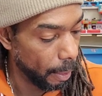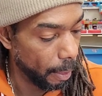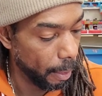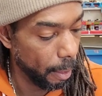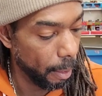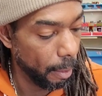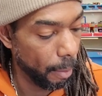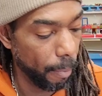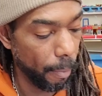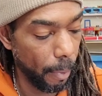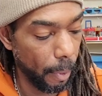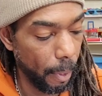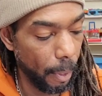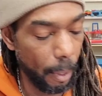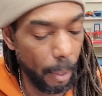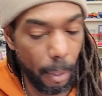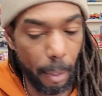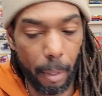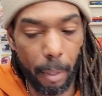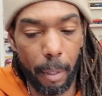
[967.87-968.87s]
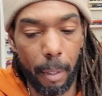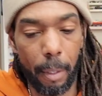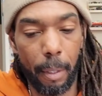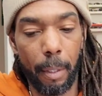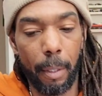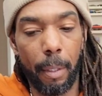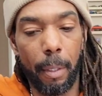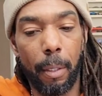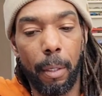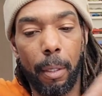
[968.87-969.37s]

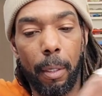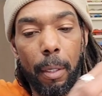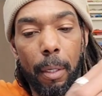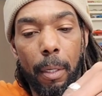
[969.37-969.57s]
(no one is talking)